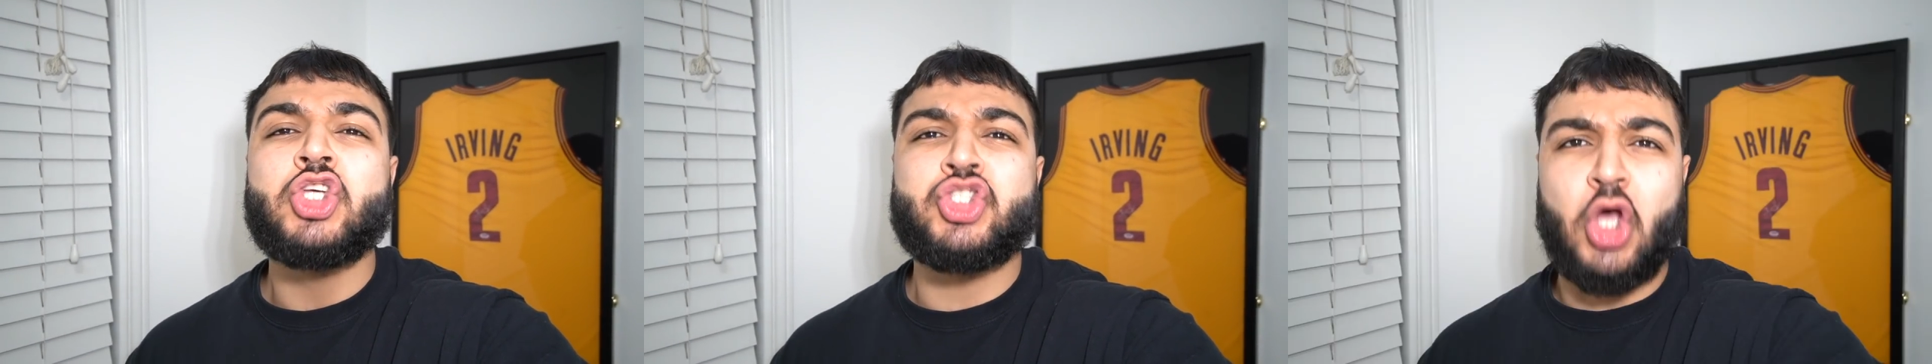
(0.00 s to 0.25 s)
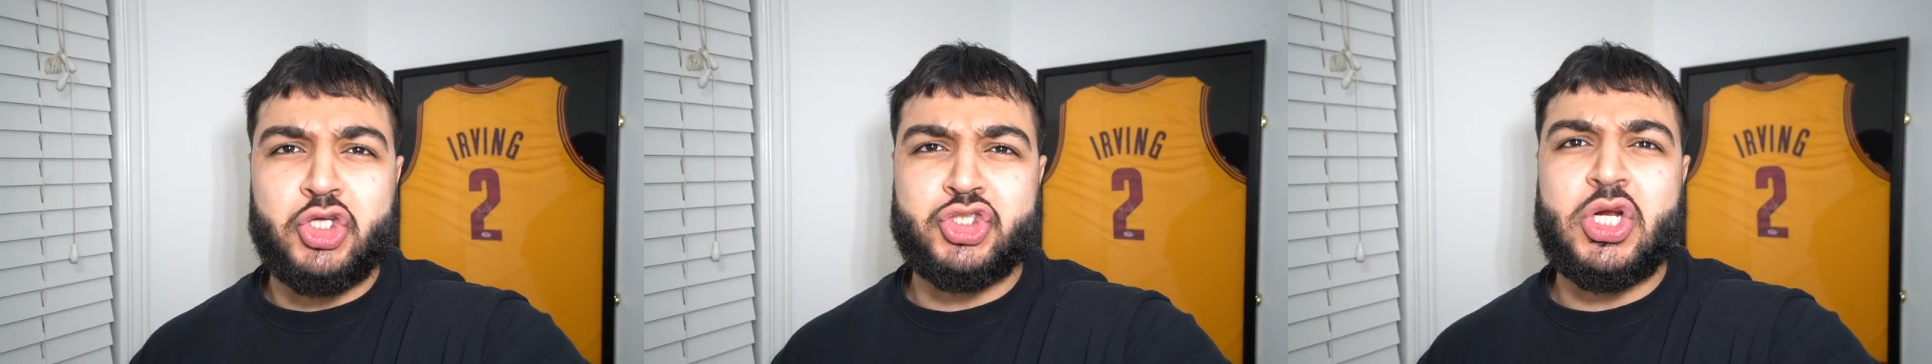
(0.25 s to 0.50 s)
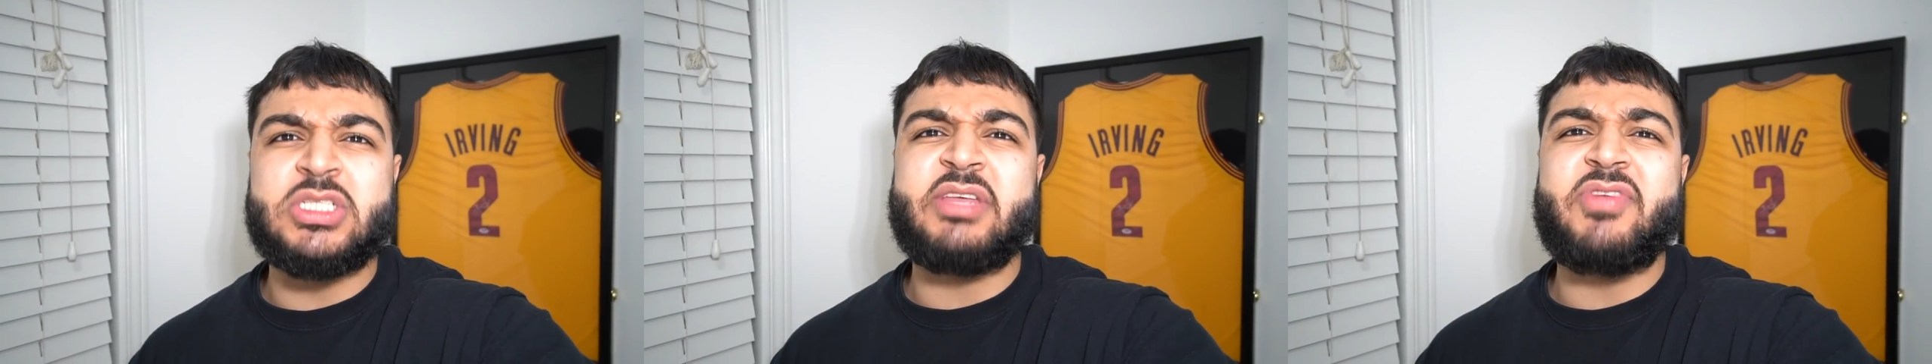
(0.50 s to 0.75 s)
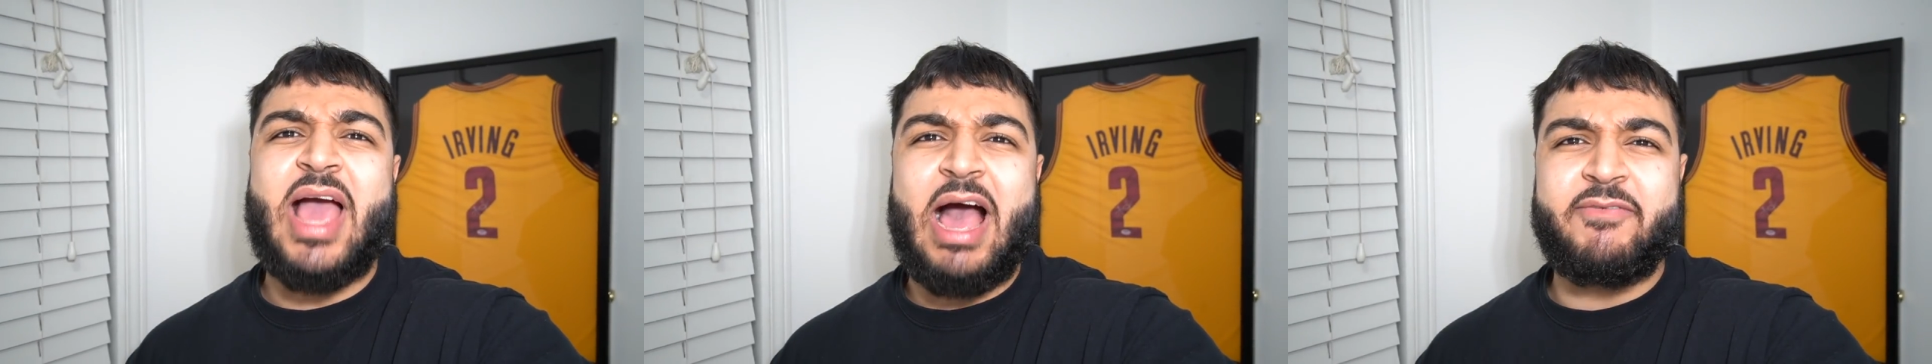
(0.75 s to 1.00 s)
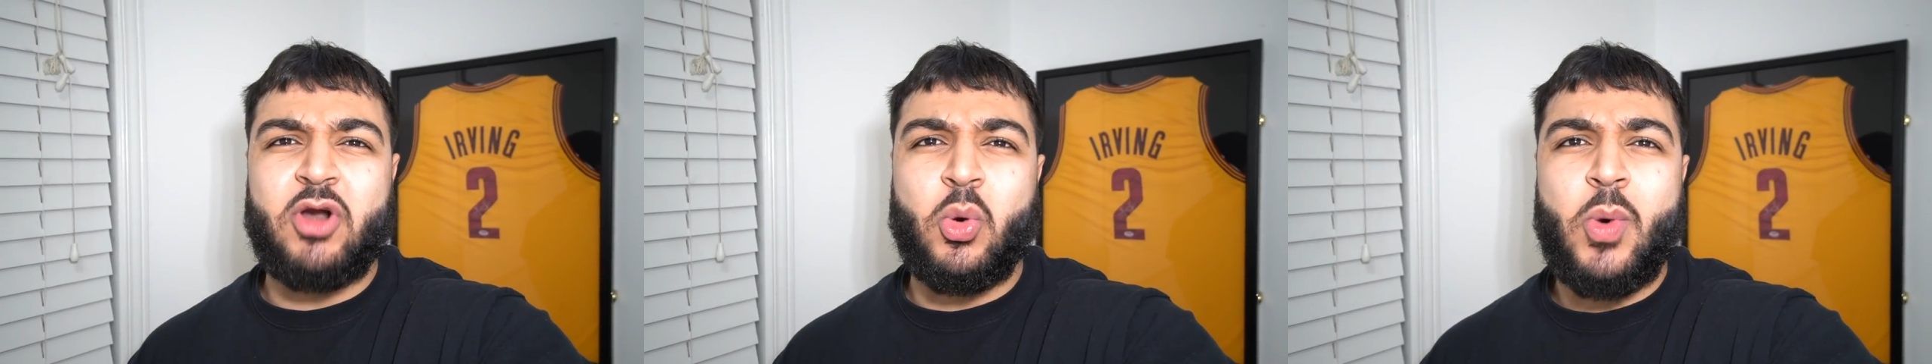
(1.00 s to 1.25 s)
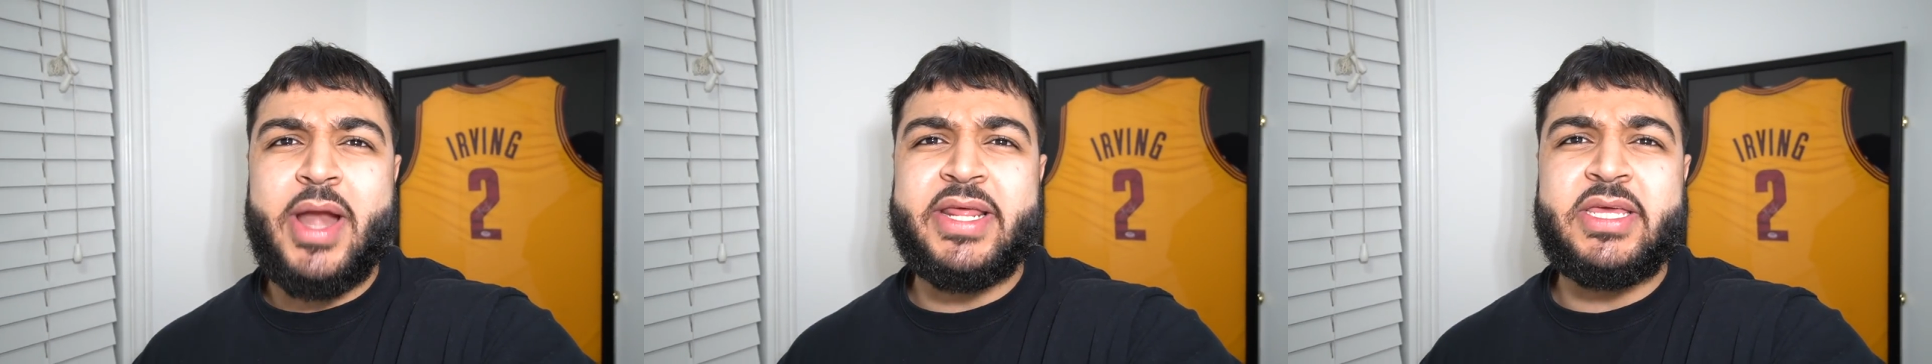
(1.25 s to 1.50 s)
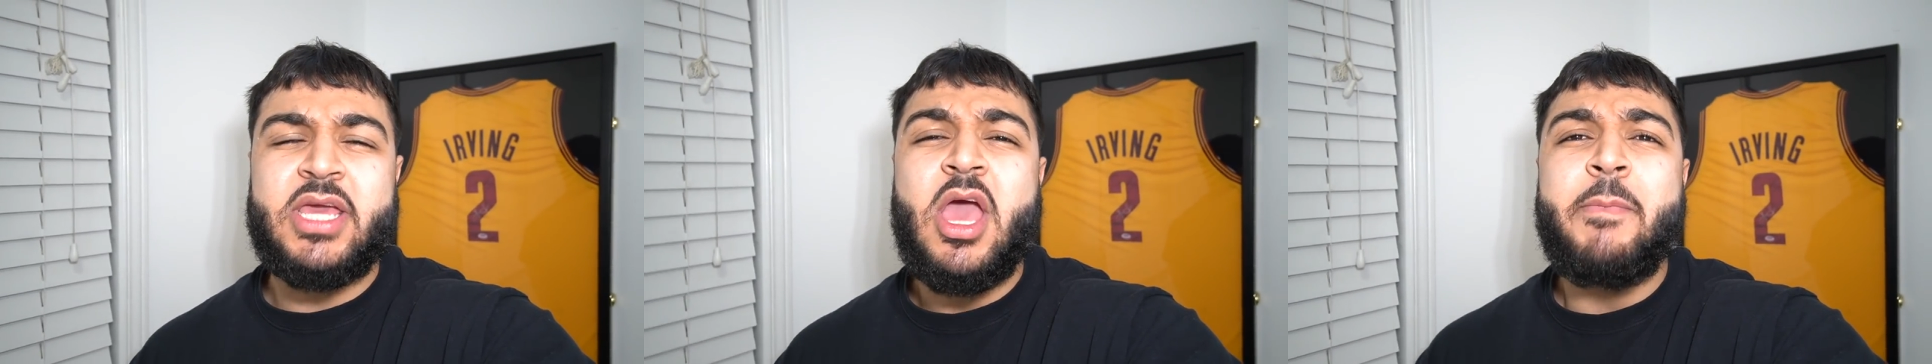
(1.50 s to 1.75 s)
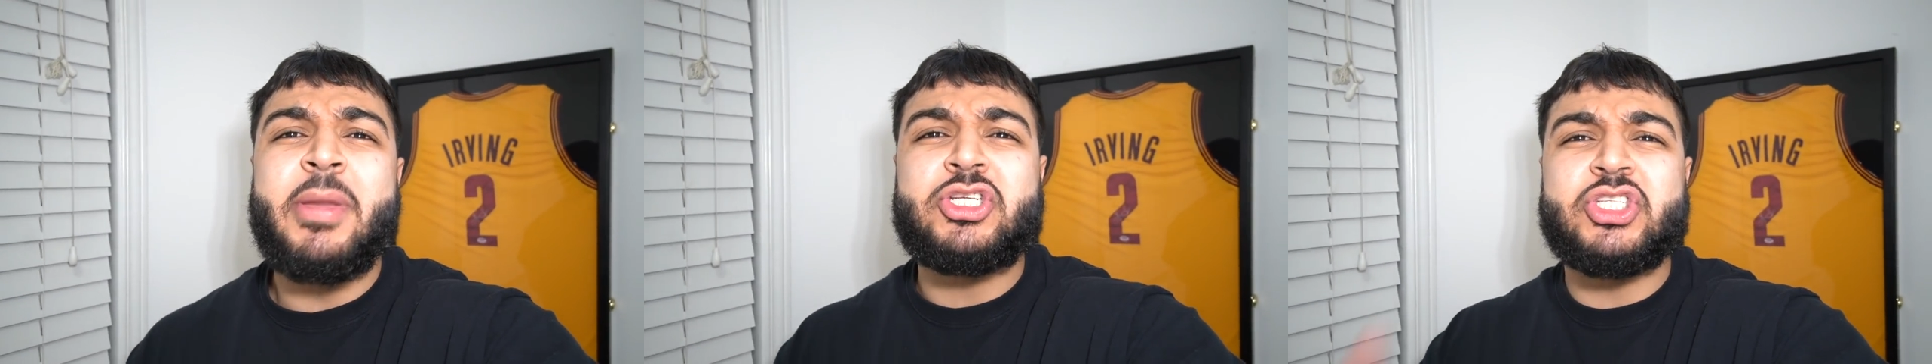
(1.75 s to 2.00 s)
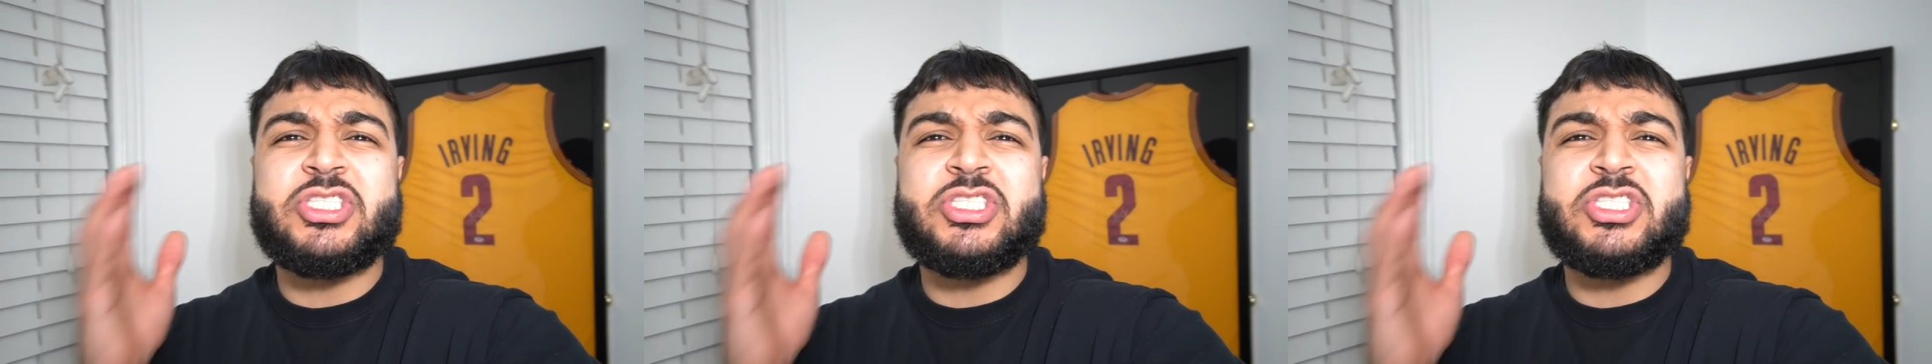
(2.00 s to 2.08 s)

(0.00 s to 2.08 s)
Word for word: So, subscribers, if you haven't already, make sure you